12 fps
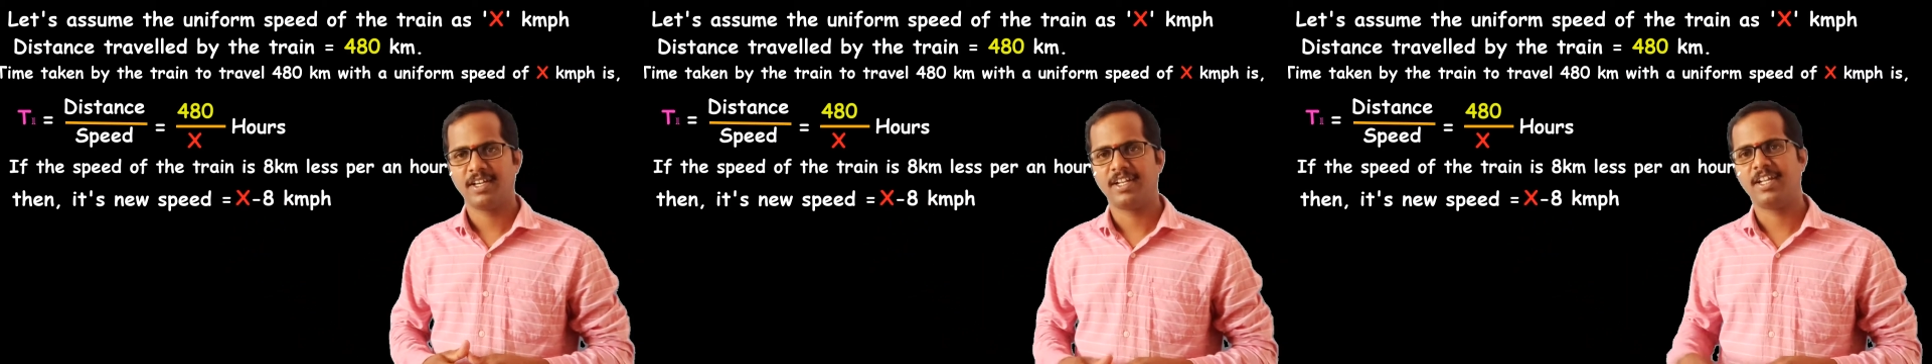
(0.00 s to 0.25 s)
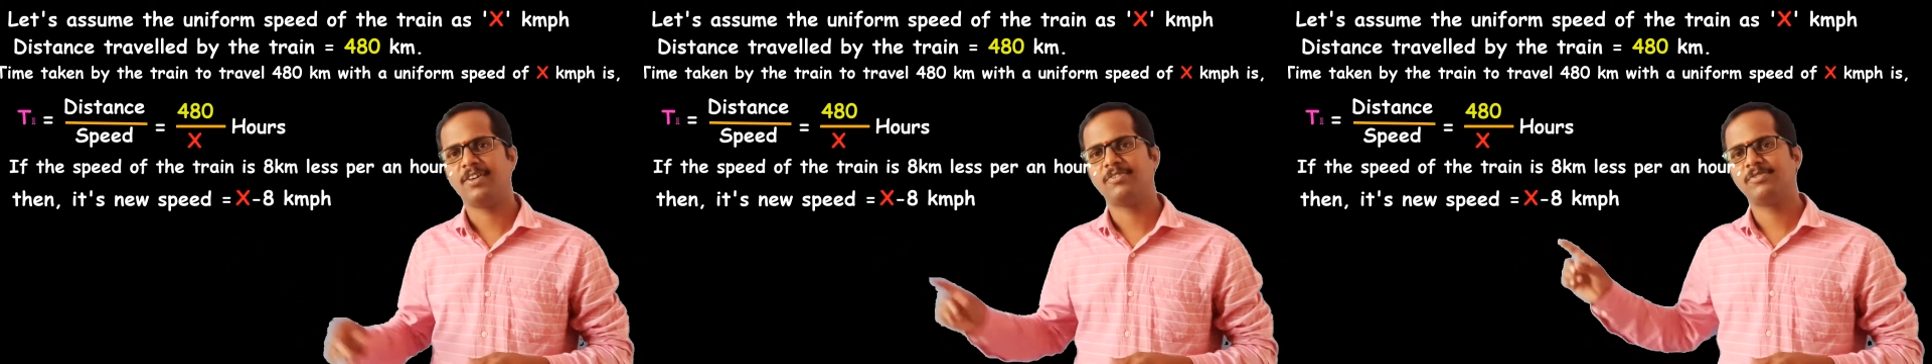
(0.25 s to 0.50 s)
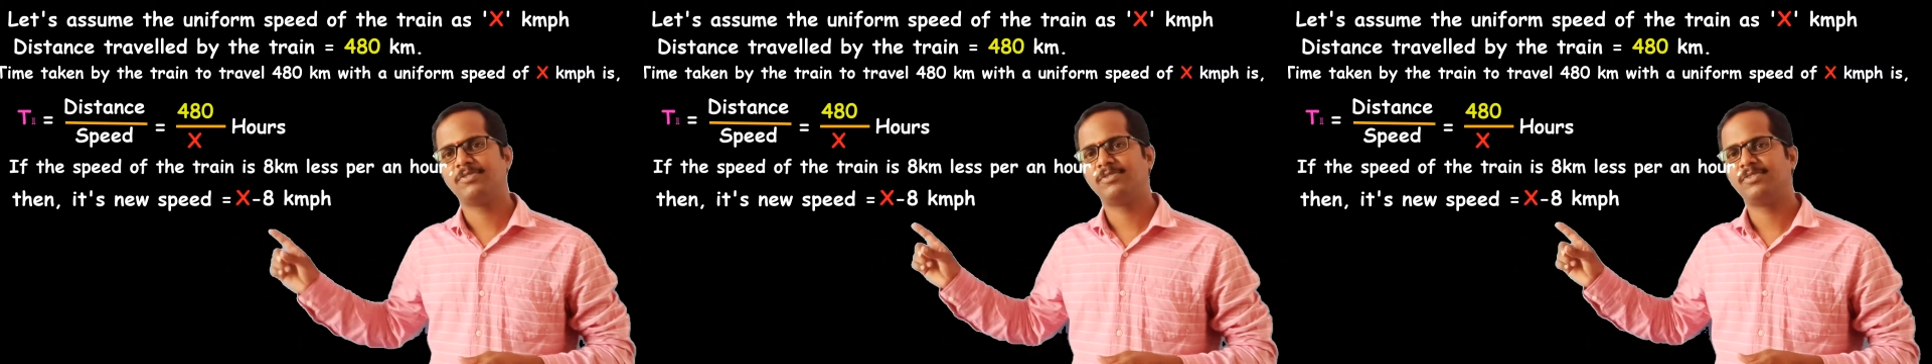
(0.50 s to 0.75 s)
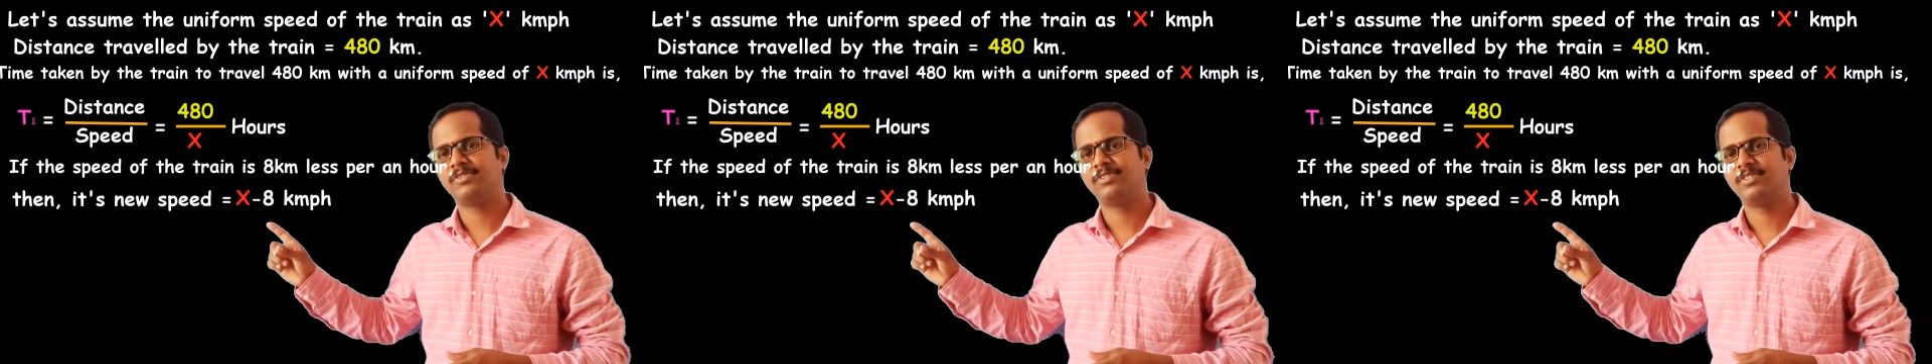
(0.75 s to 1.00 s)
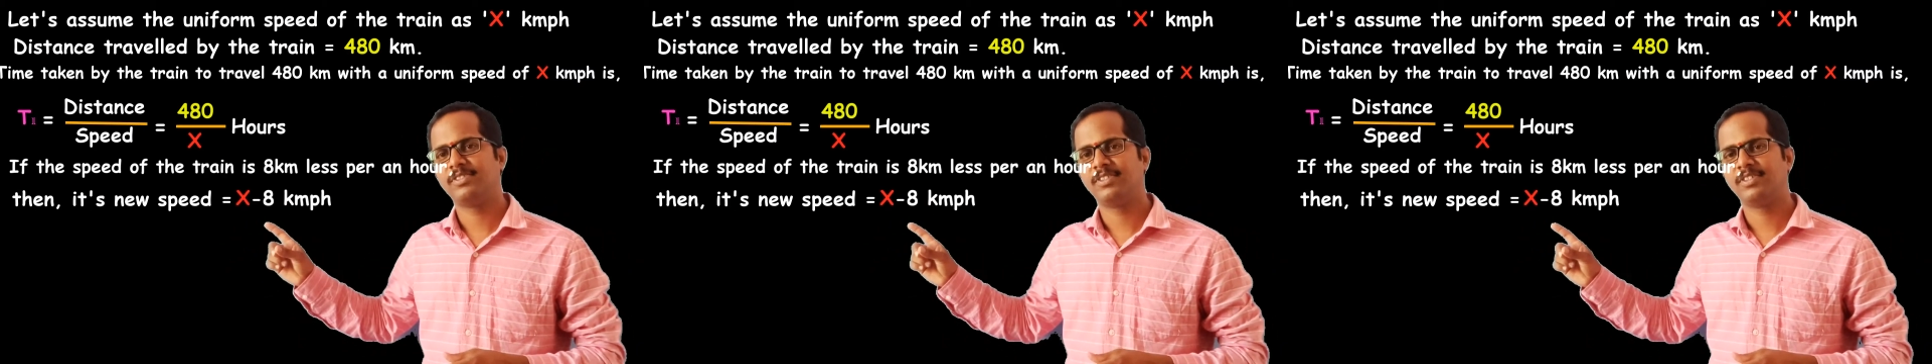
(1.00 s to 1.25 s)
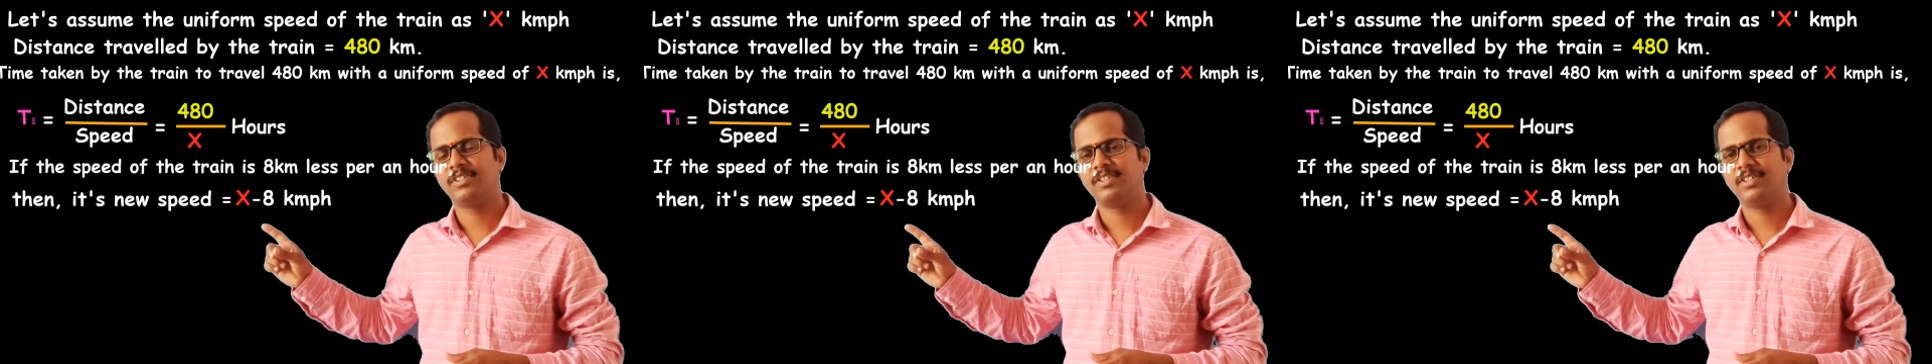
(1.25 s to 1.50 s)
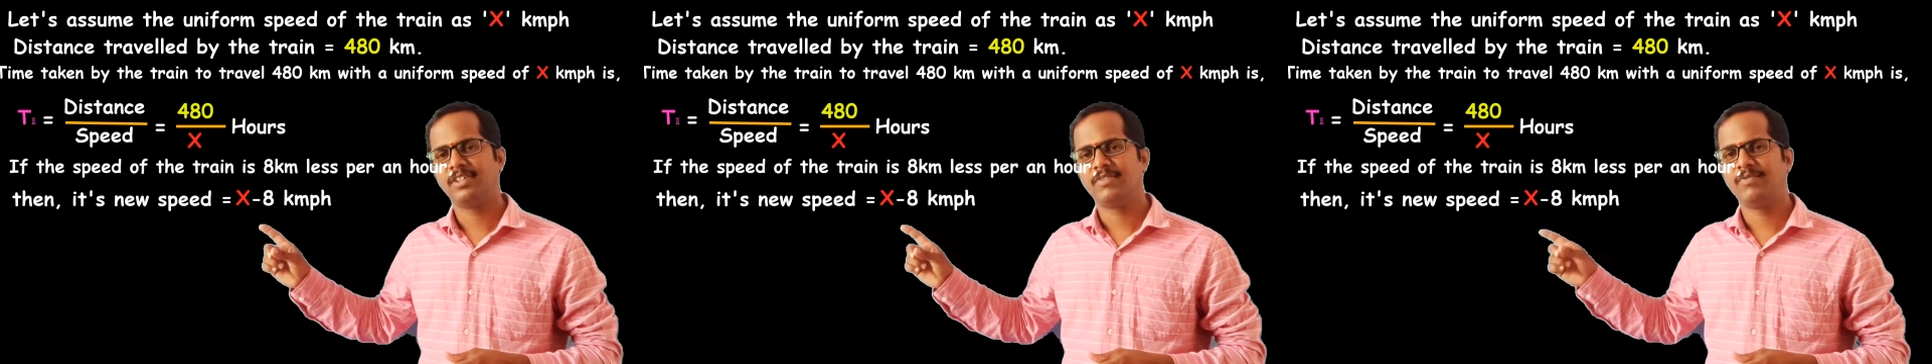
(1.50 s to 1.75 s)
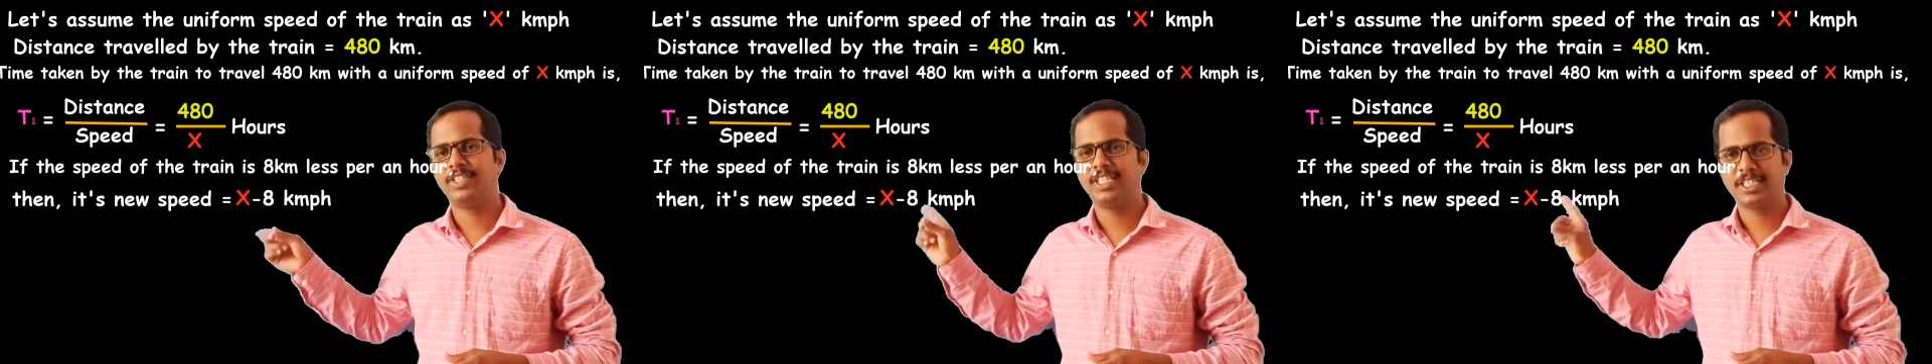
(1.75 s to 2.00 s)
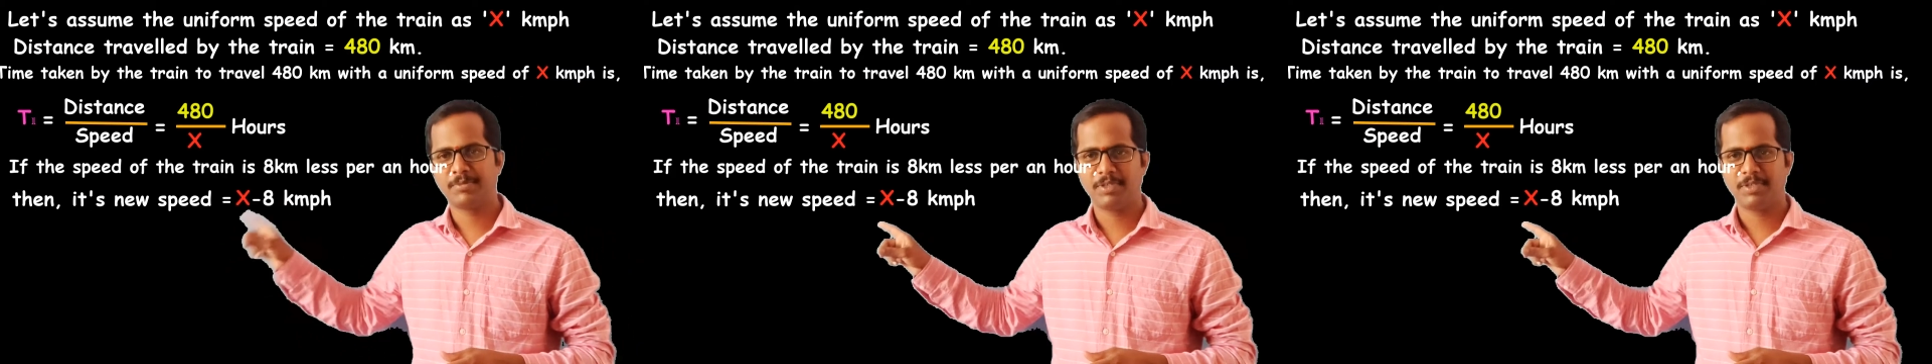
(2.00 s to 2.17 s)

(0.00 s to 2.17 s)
Now with this